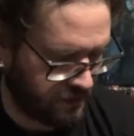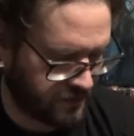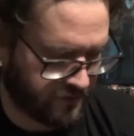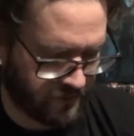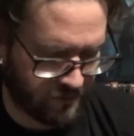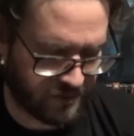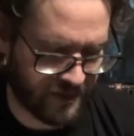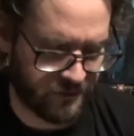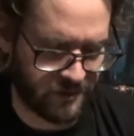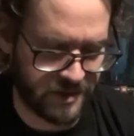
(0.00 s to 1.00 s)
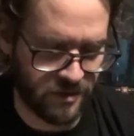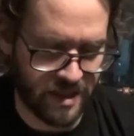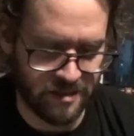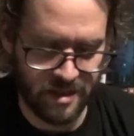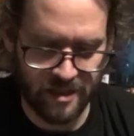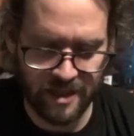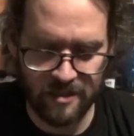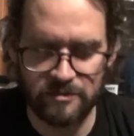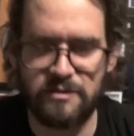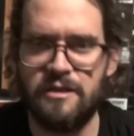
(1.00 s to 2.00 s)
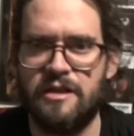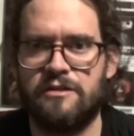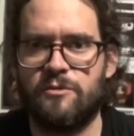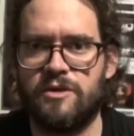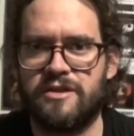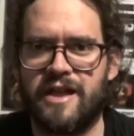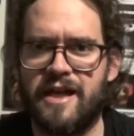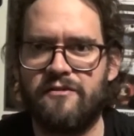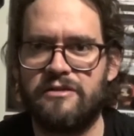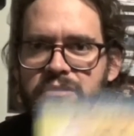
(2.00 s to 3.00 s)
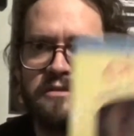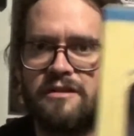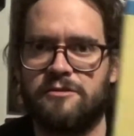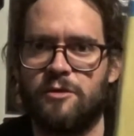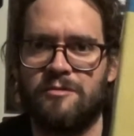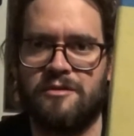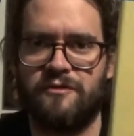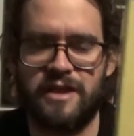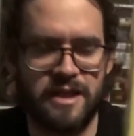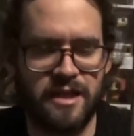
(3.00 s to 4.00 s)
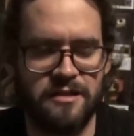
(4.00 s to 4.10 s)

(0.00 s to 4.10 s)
Definitely try to check out the ones I haven't this October if I can.